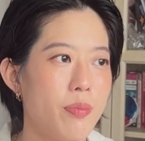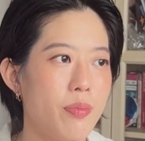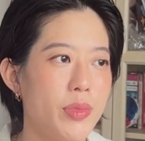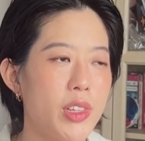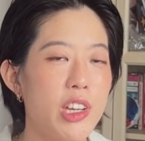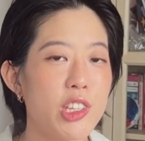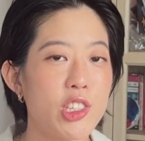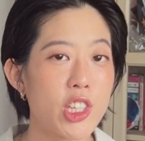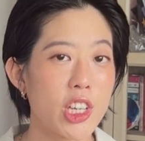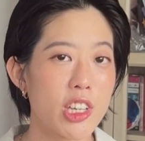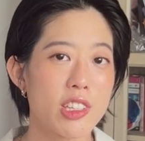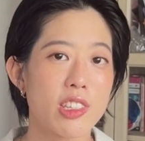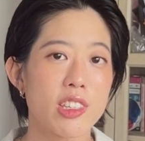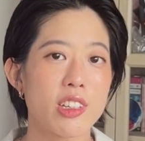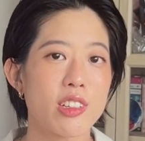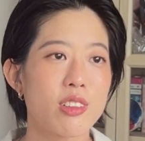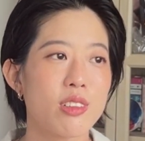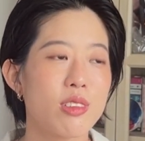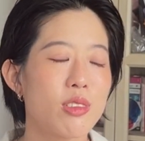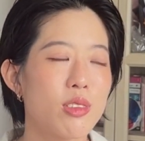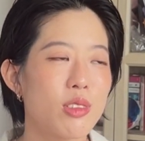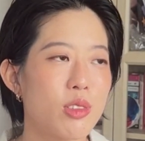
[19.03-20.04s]

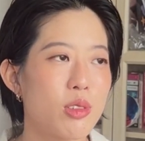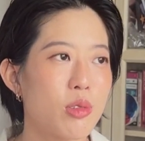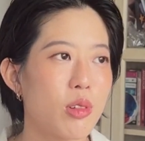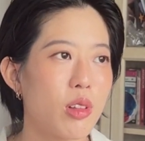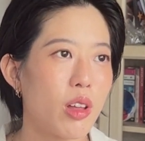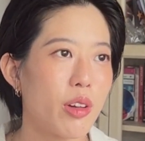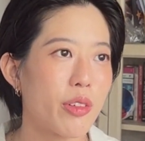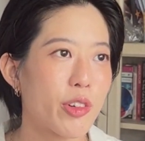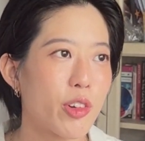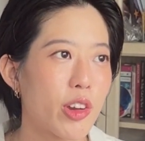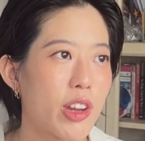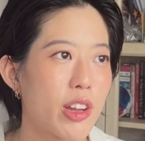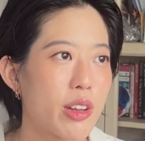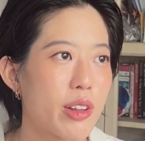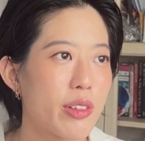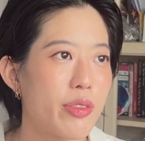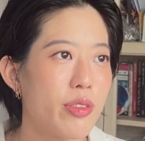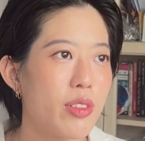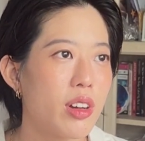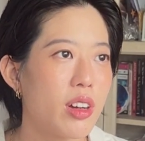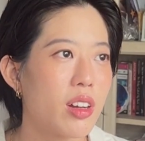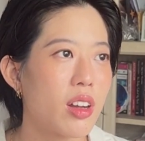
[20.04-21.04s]
adjacent to a lot of
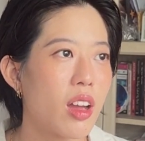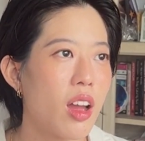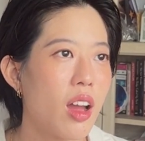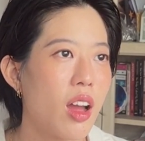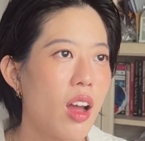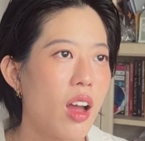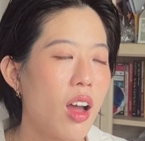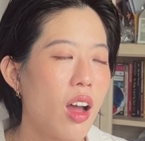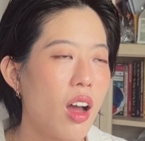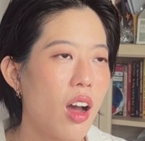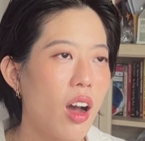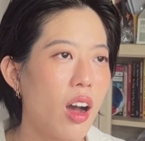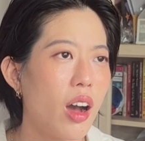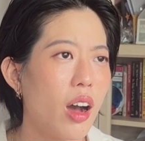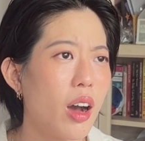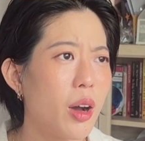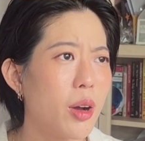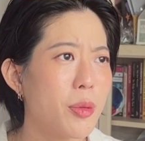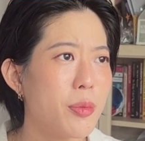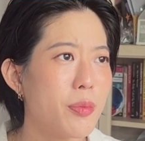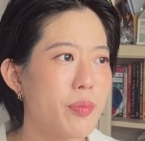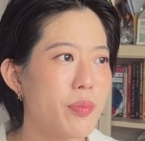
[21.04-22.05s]
creative work.
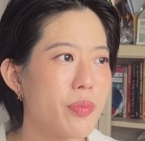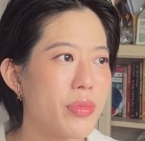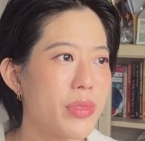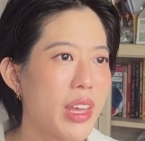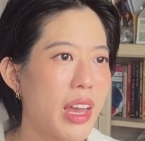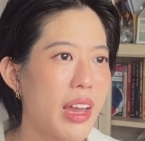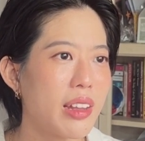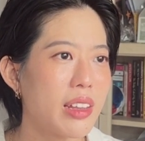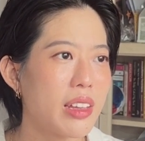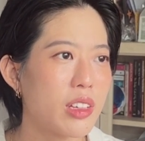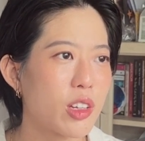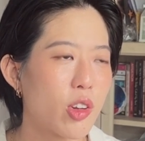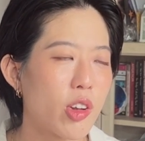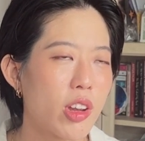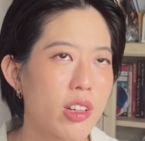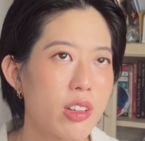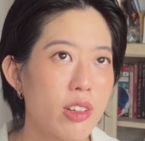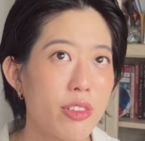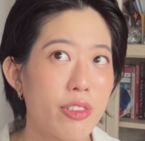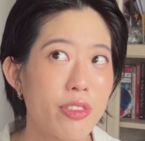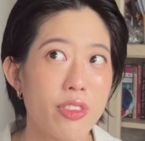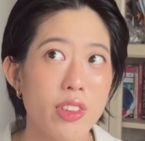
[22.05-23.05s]
That in
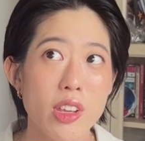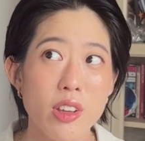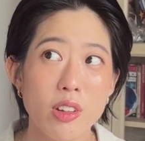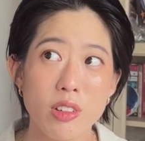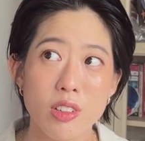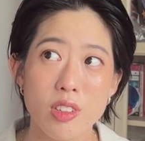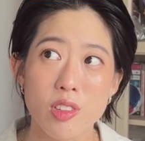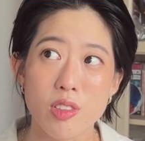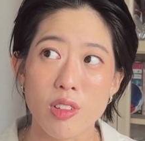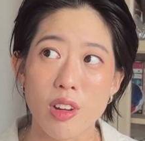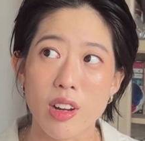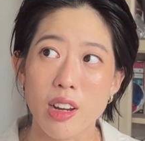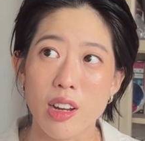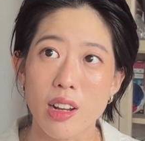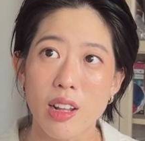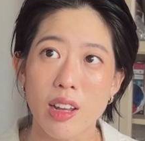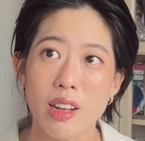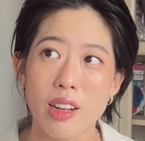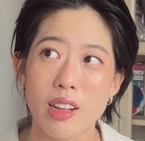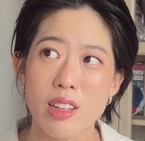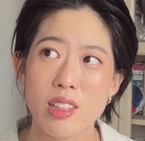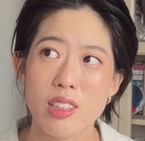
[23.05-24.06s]
creative fields, right,
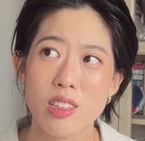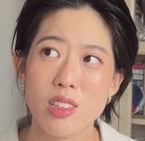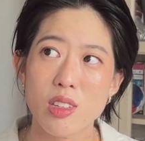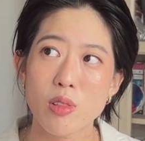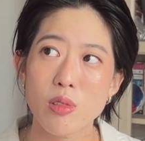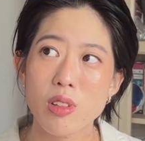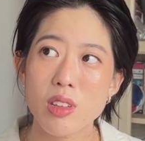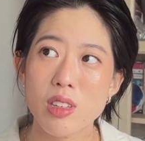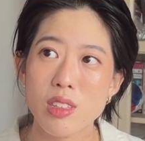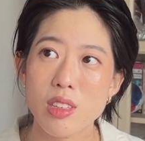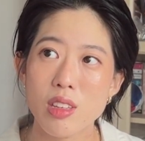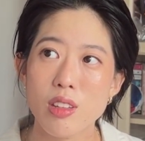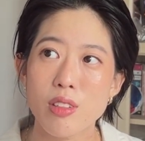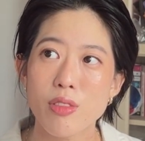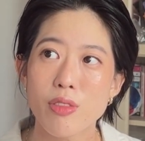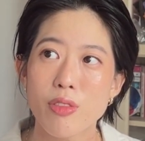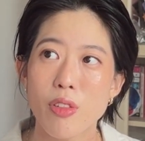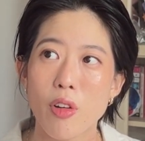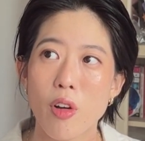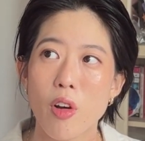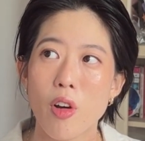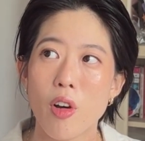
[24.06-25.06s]
like it's so easy
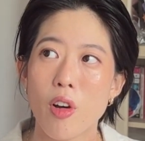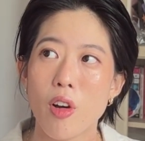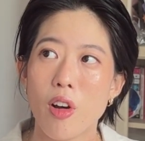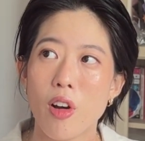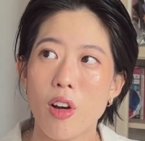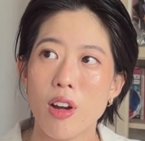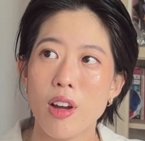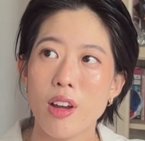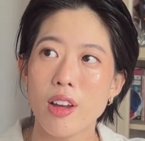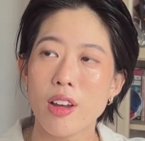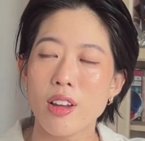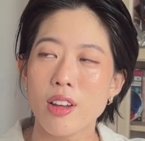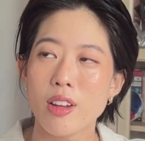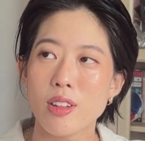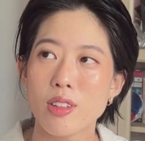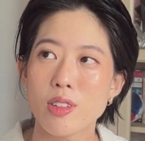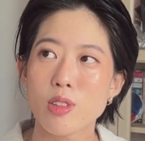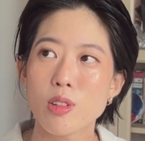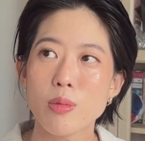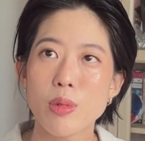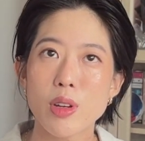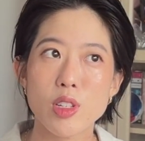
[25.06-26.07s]
for
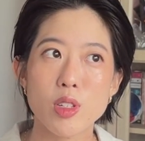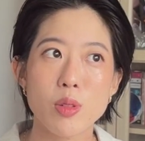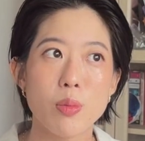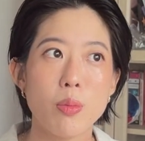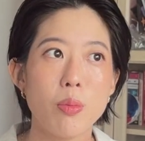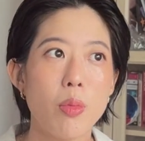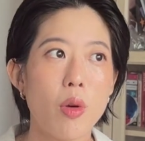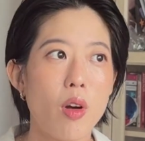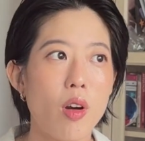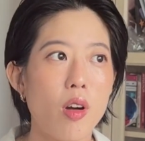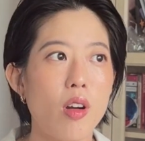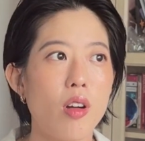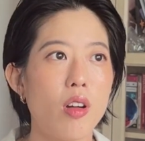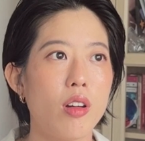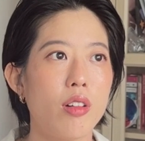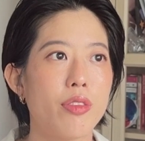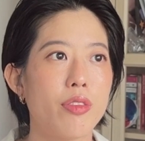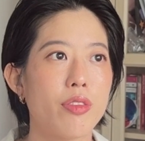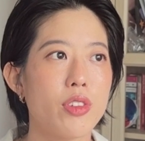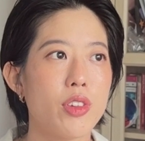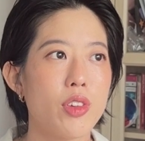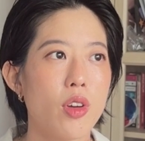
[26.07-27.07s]
so much more
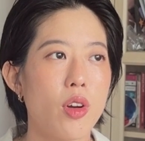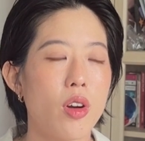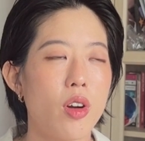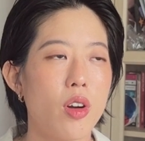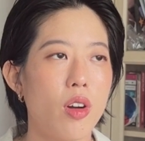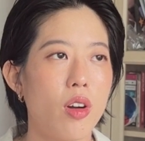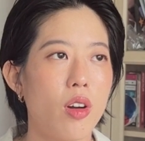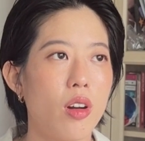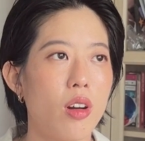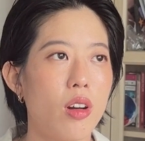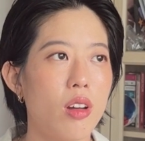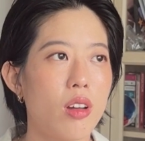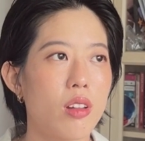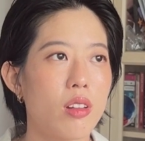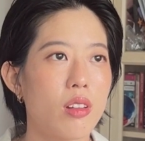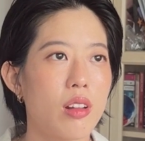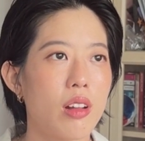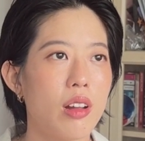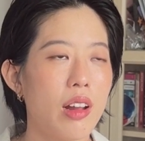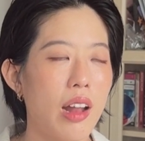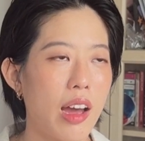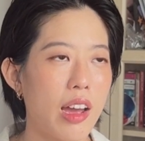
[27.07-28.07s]
of your
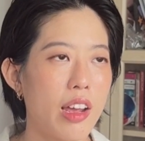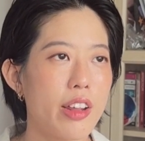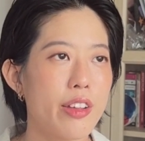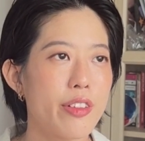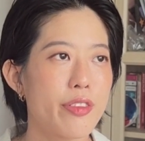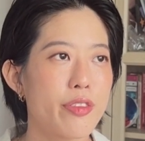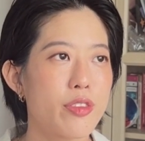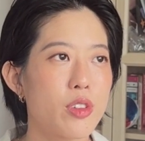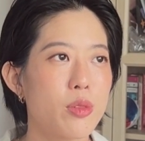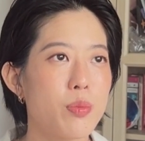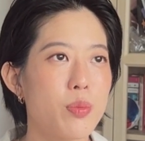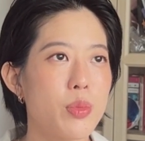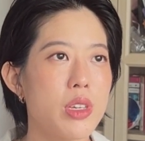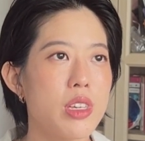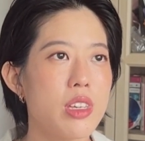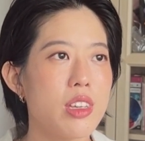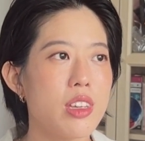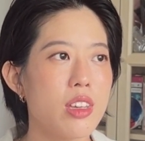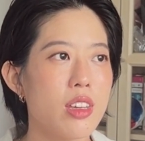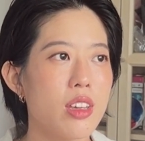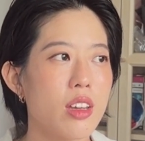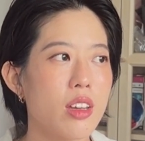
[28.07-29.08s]
life to
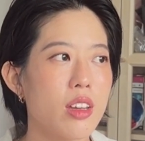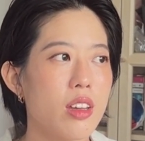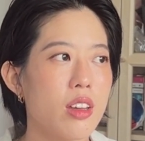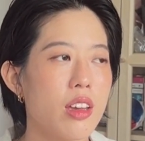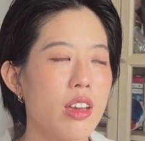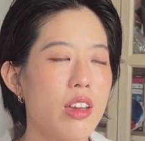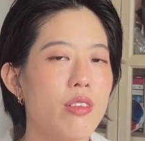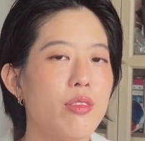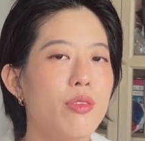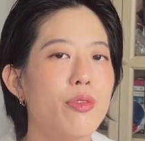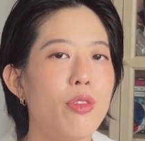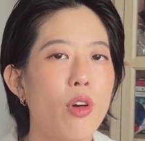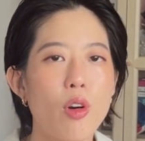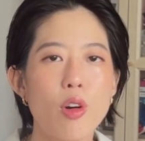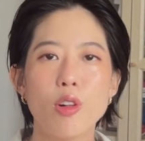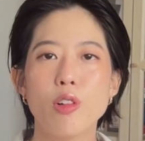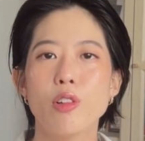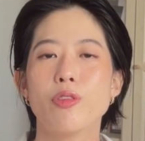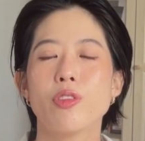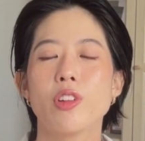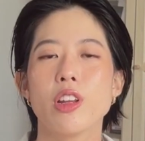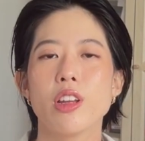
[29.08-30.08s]
be
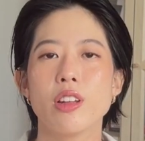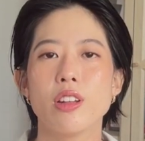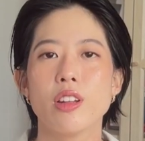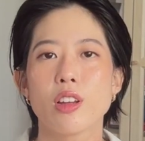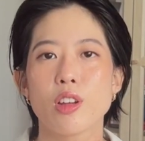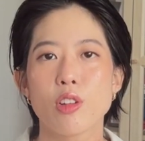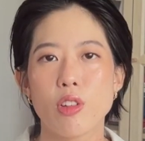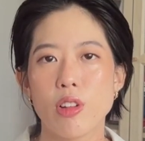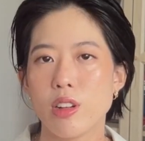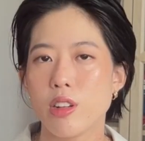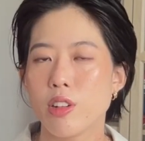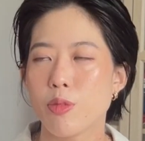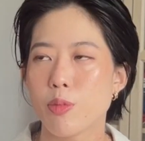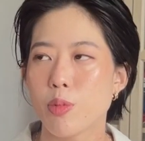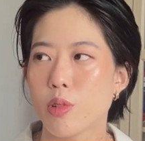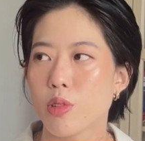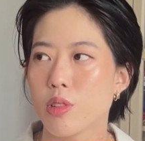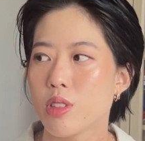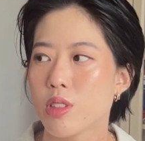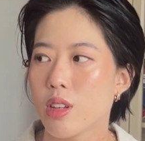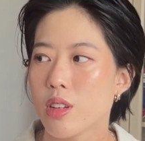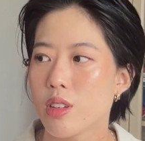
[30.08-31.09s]
involved in the creative
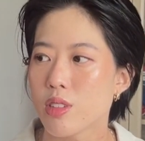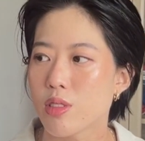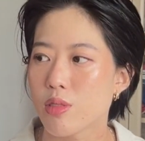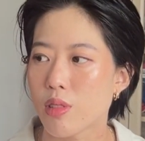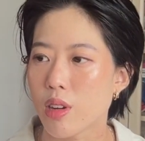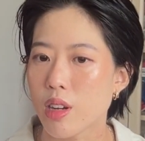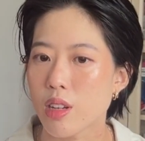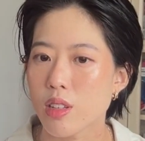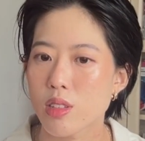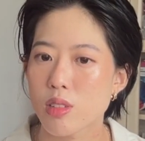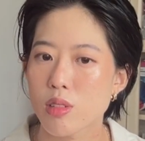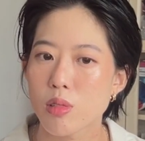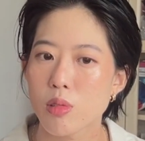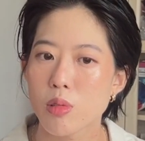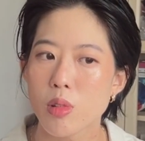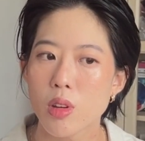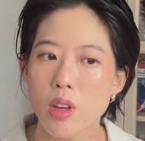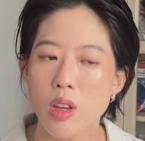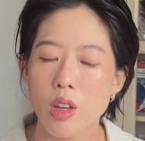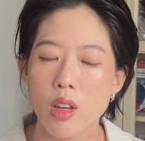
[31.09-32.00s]
process, right? So